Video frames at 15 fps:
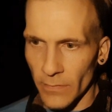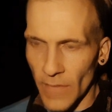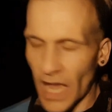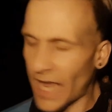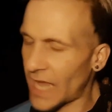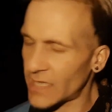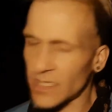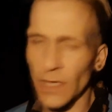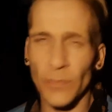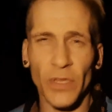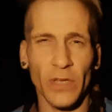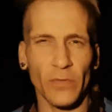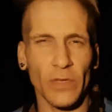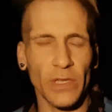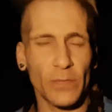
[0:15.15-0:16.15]
I had
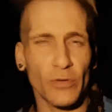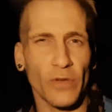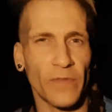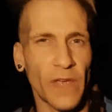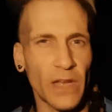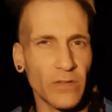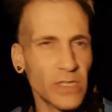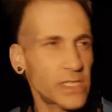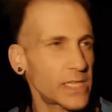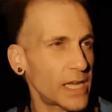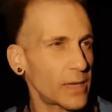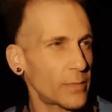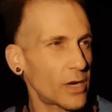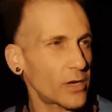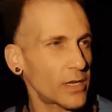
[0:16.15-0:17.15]
something really profound to
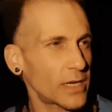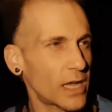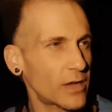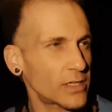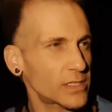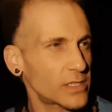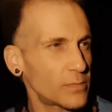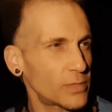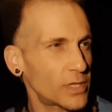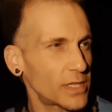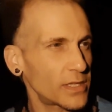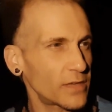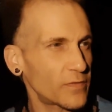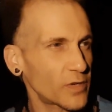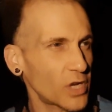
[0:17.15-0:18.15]
say about it, and I just
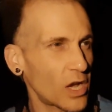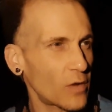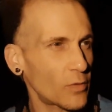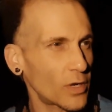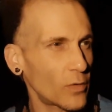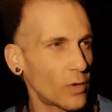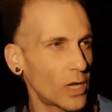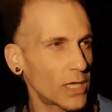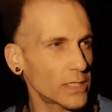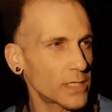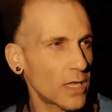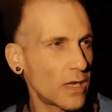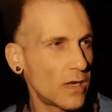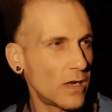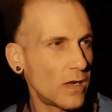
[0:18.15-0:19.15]
completely forgot what it was.
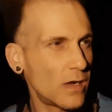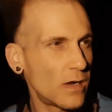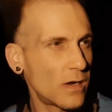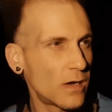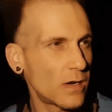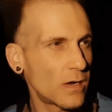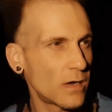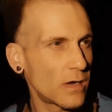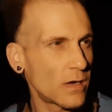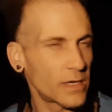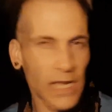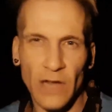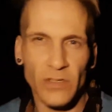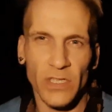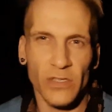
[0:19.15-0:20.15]

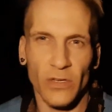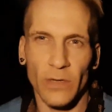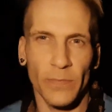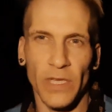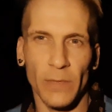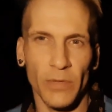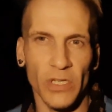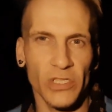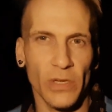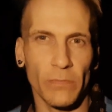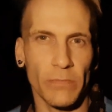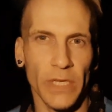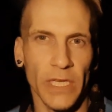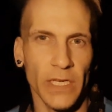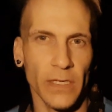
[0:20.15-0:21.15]
Now it's just going to be a bunch of
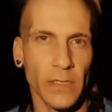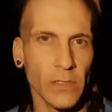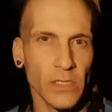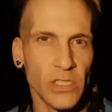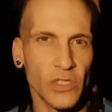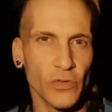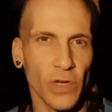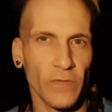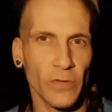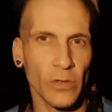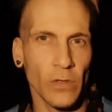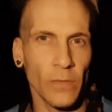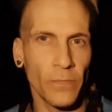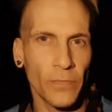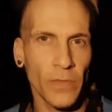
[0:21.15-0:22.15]
meaningless drivel.